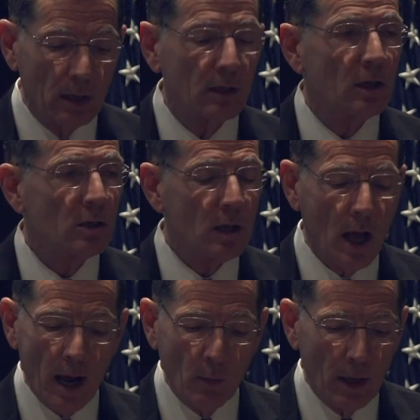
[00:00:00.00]
In addition, the
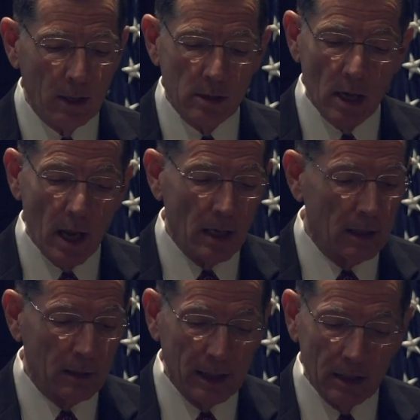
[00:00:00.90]
highways
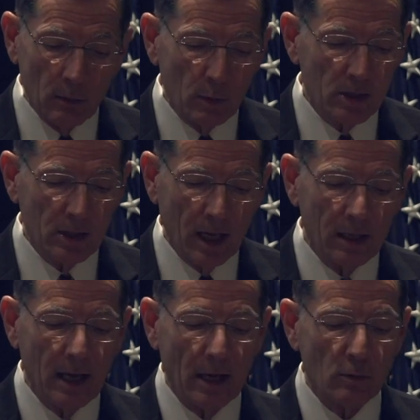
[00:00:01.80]
need to
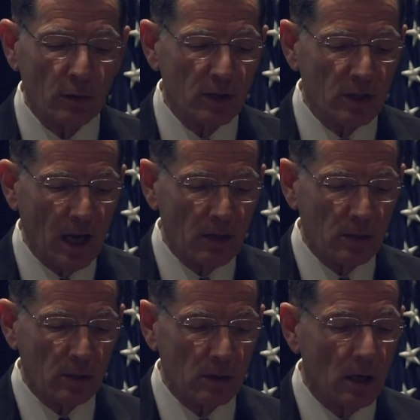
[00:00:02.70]
withstand natural
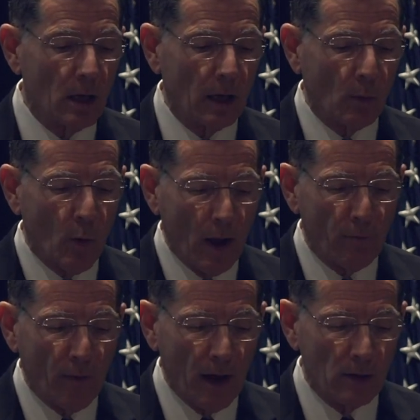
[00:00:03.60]
disasters like
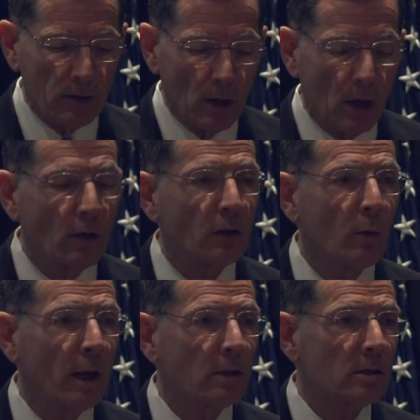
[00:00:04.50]
wildfires,
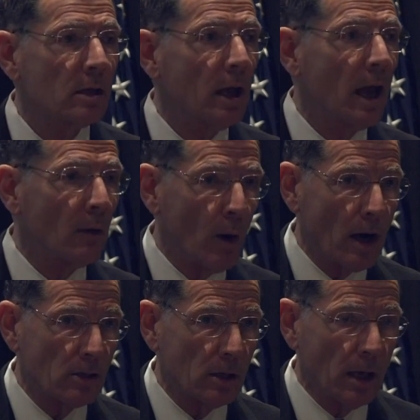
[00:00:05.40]
earthquakes, and
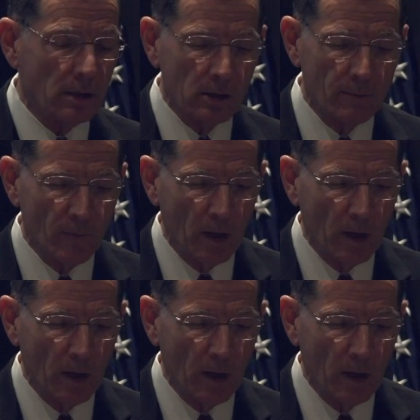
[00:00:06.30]
rock slides.